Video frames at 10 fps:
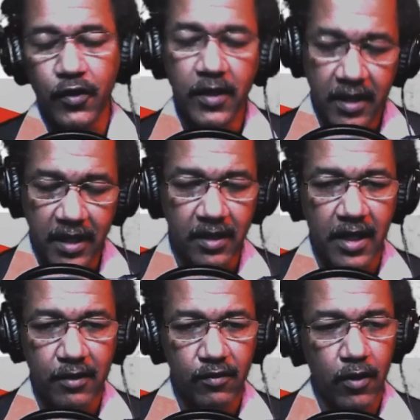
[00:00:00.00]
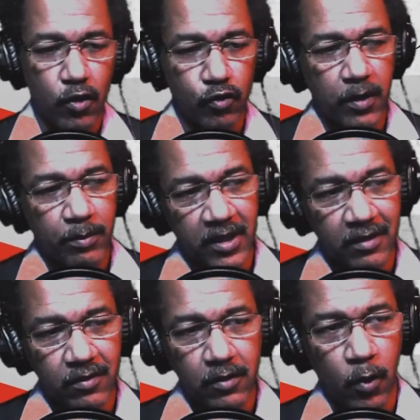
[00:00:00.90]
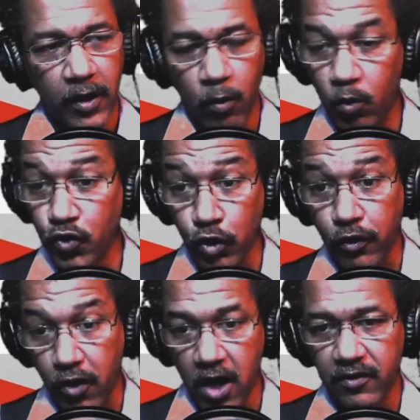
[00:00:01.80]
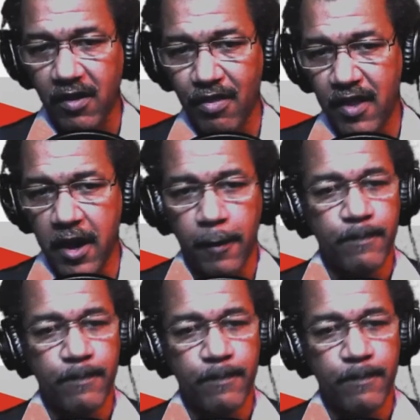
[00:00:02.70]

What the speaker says: and let us know something's going, your thoughts there.